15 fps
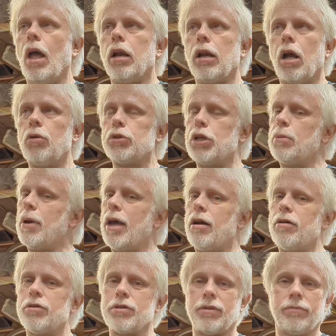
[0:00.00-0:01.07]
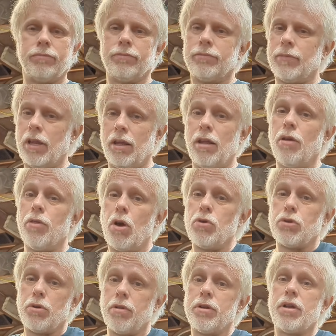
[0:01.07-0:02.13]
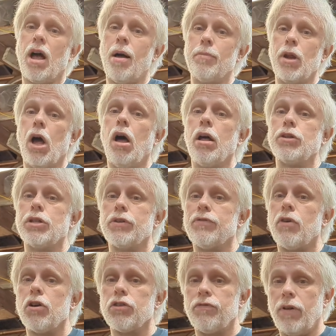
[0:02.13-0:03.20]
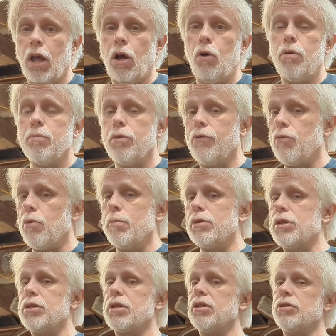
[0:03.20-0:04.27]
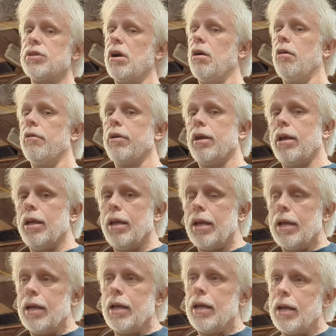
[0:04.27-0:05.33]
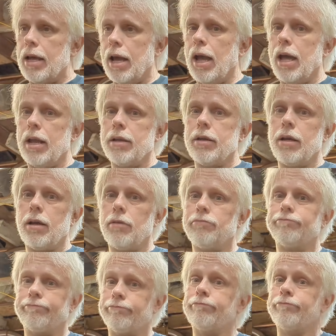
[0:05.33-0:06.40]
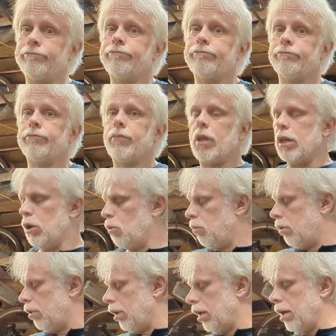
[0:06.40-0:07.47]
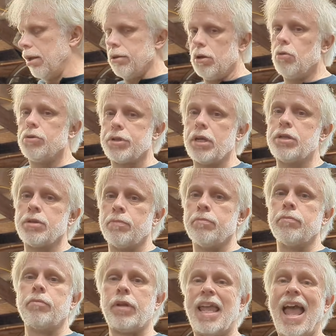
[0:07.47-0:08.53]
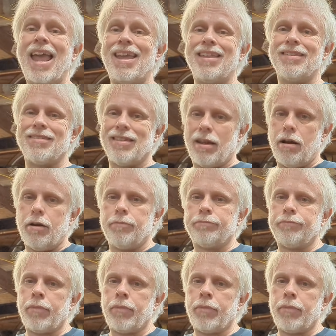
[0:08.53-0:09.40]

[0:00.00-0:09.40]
long tube headers, those are the top notch as far as flow and performance is concerned, and you'll see some gains there.